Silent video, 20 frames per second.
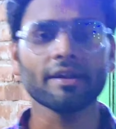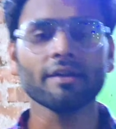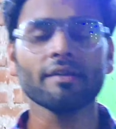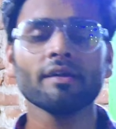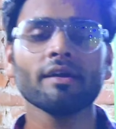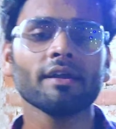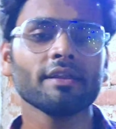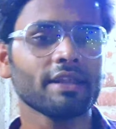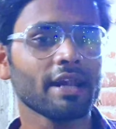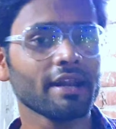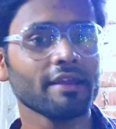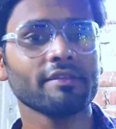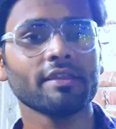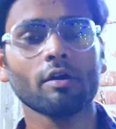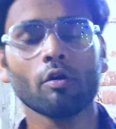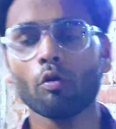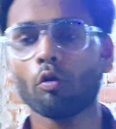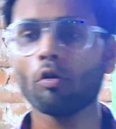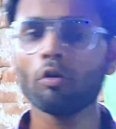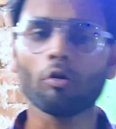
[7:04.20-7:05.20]
it. That is
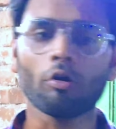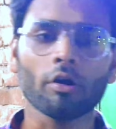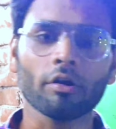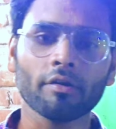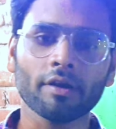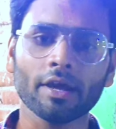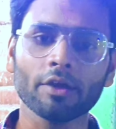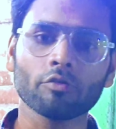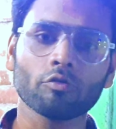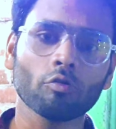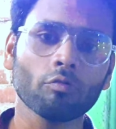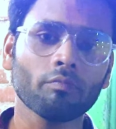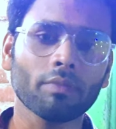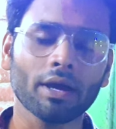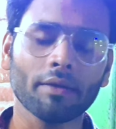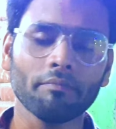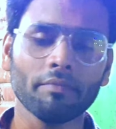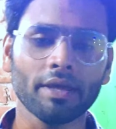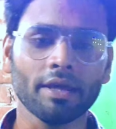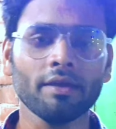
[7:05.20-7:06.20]
the whole organized room
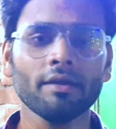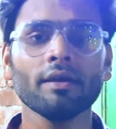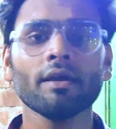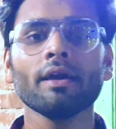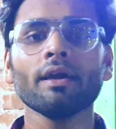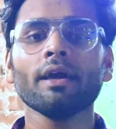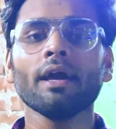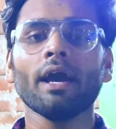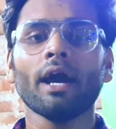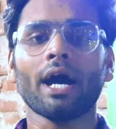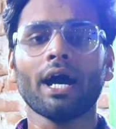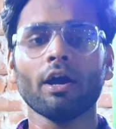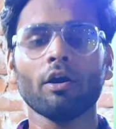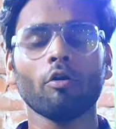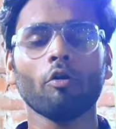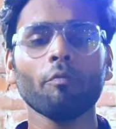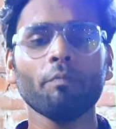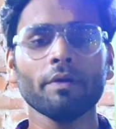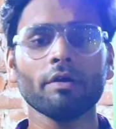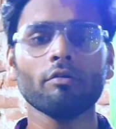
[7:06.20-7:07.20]
by me. I
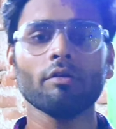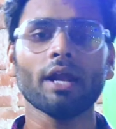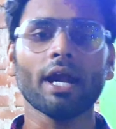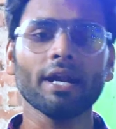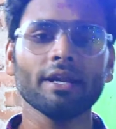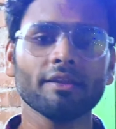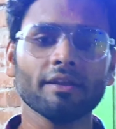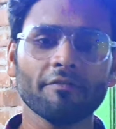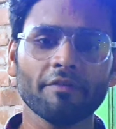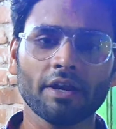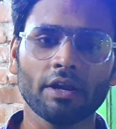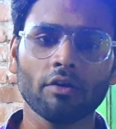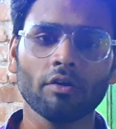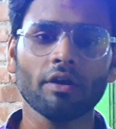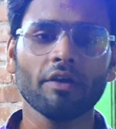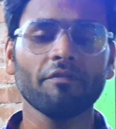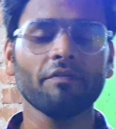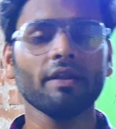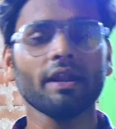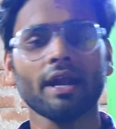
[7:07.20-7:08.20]
hope you liked the video.
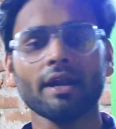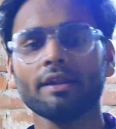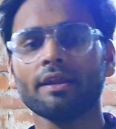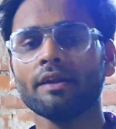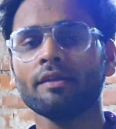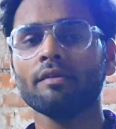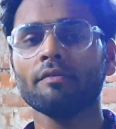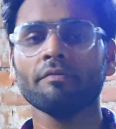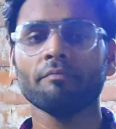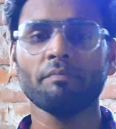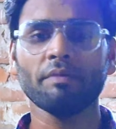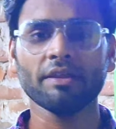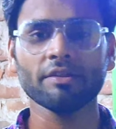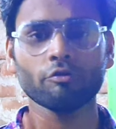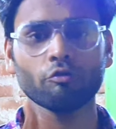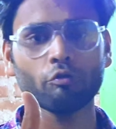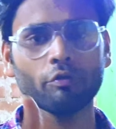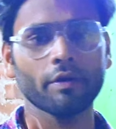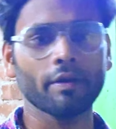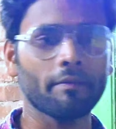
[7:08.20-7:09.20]
If you liked it, please
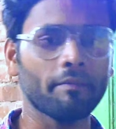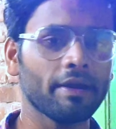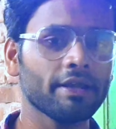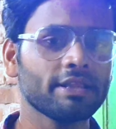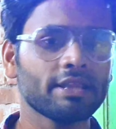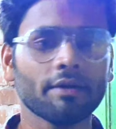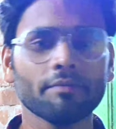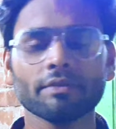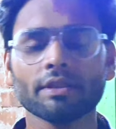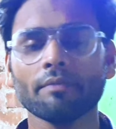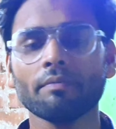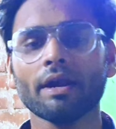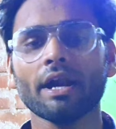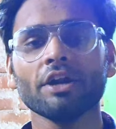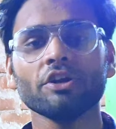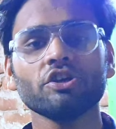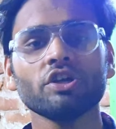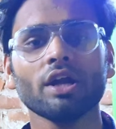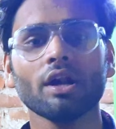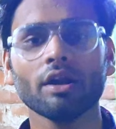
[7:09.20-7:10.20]
do give it a big thumbs up
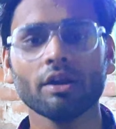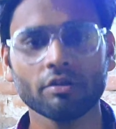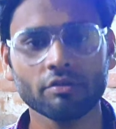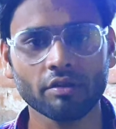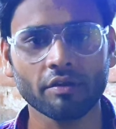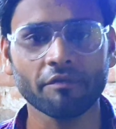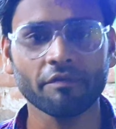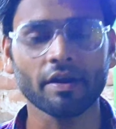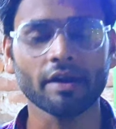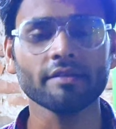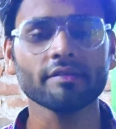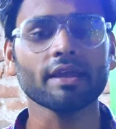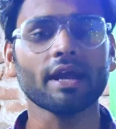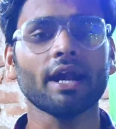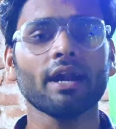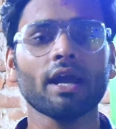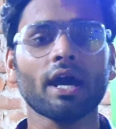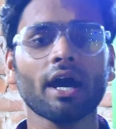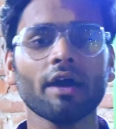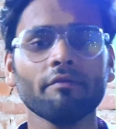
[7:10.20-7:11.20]
and share it with your friends,
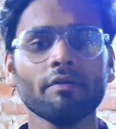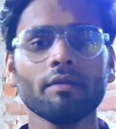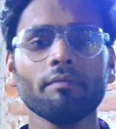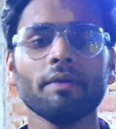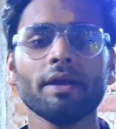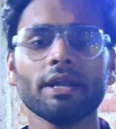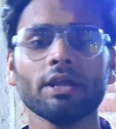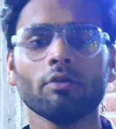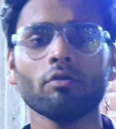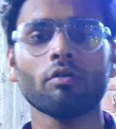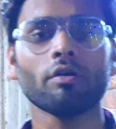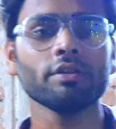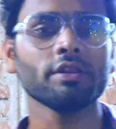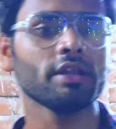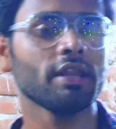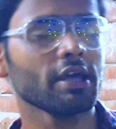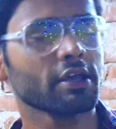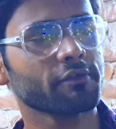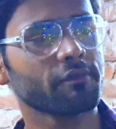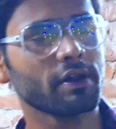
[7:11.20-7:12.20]
and I will meet you on the
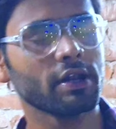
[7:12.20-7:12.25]
next